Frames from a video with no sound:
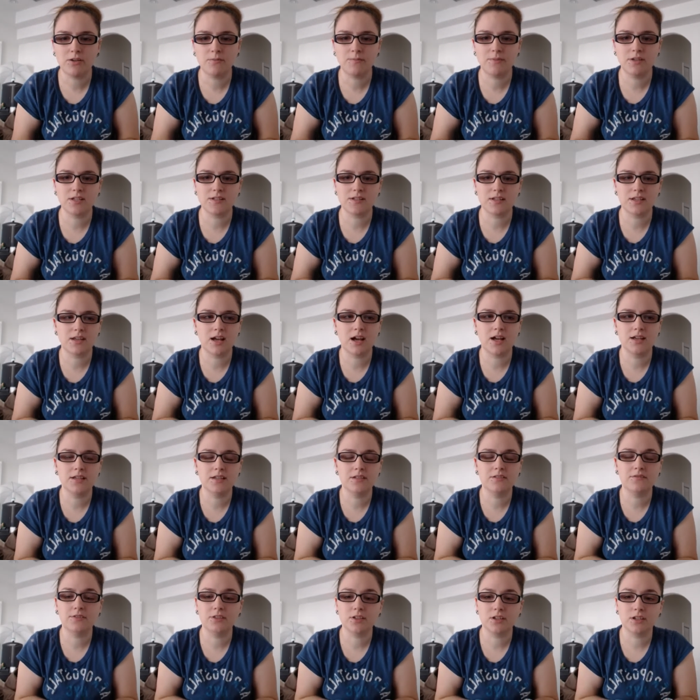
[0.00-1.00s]
it because I
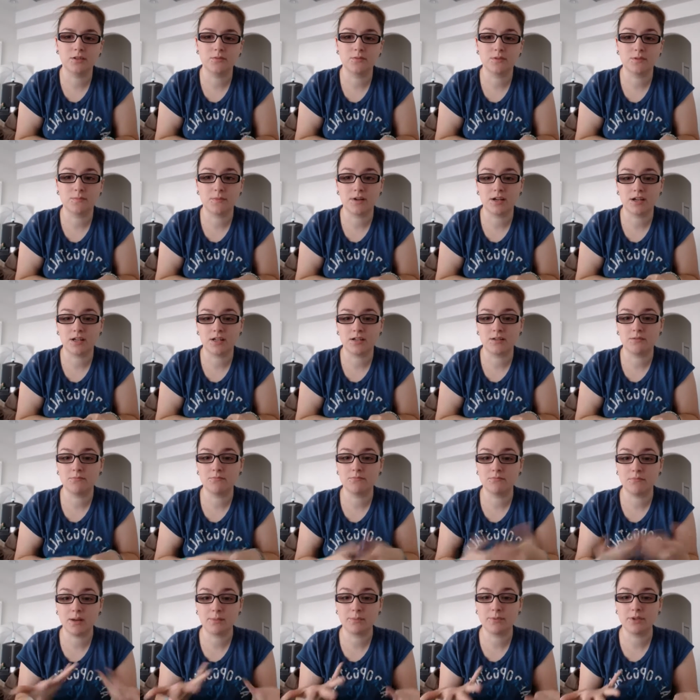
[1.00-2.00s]
didn't feel like it was my
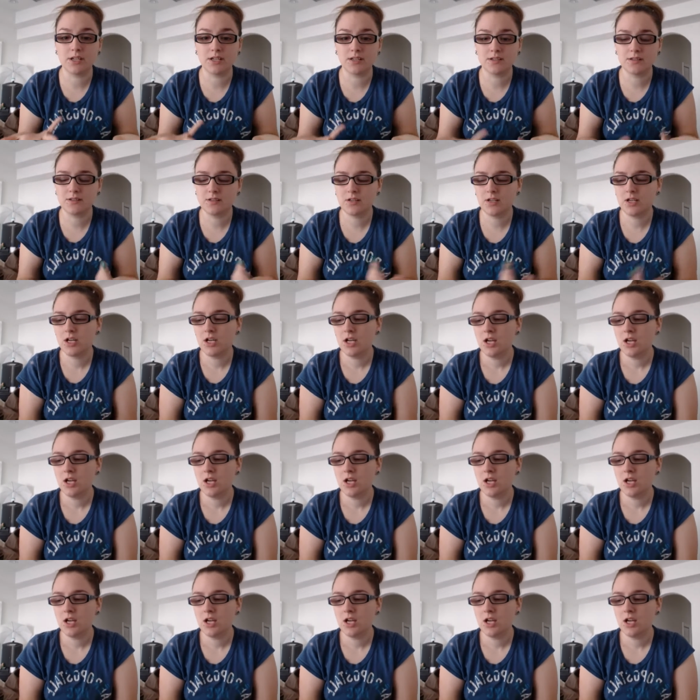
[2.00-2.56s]
place.